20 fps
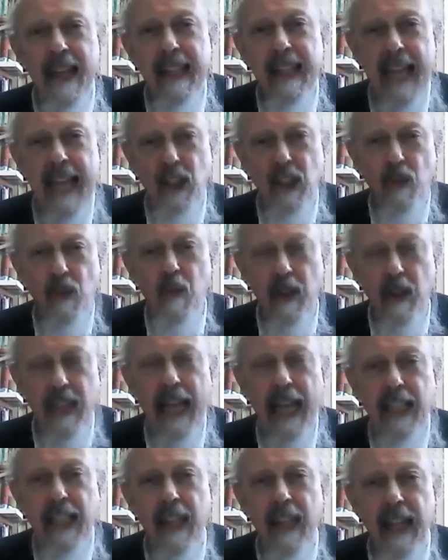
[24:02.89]
That's what
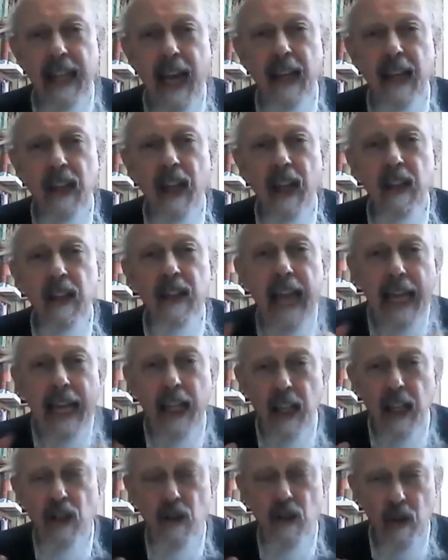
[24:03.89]
and that
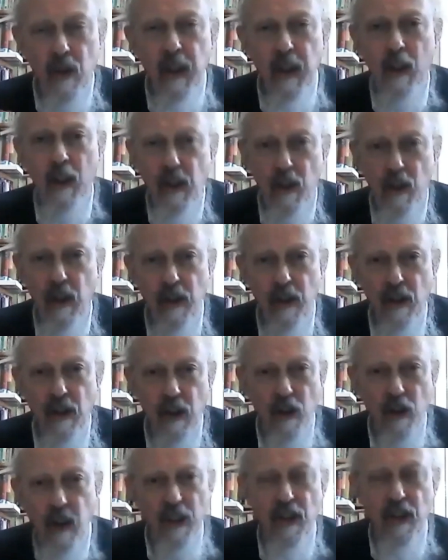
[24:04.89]
is the real choice. The
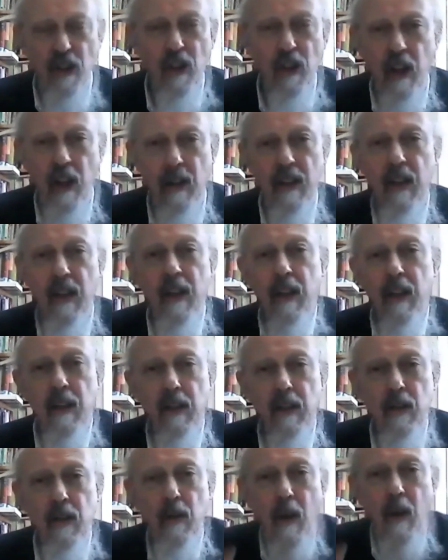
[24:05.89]
choice is not,
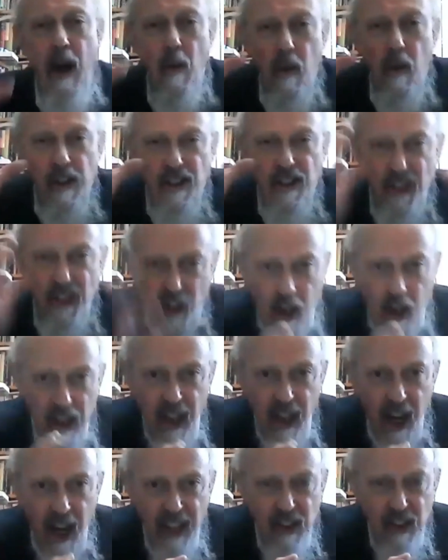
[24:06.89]
do I want
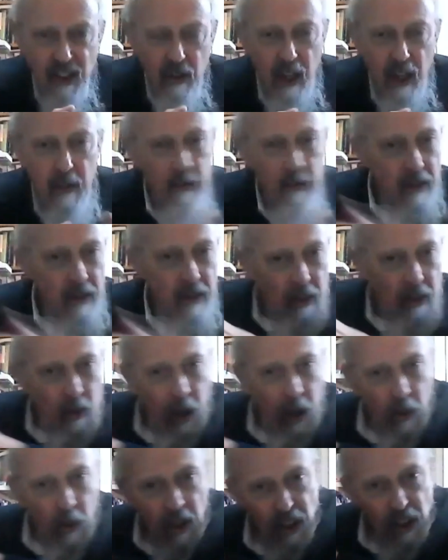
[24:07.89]
chocolate ice cream or do
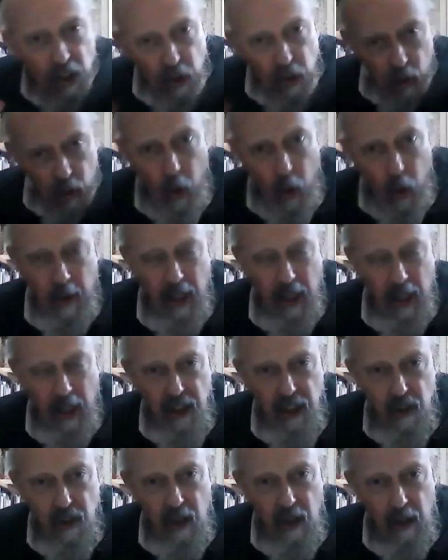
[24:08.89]
I want strawberry
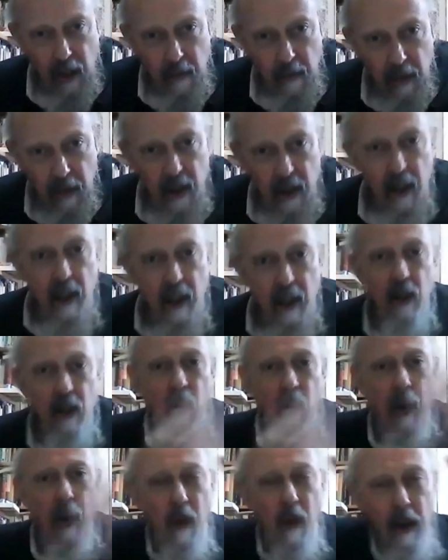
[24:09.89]
ice cream?
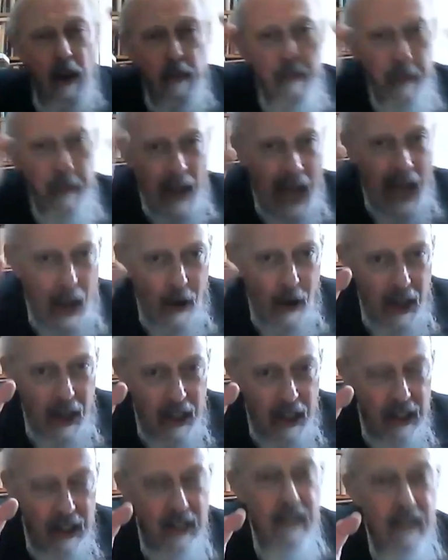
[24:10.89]
Do I want
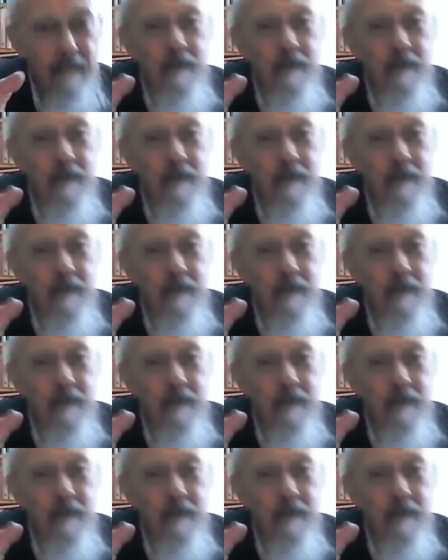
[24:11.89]
power?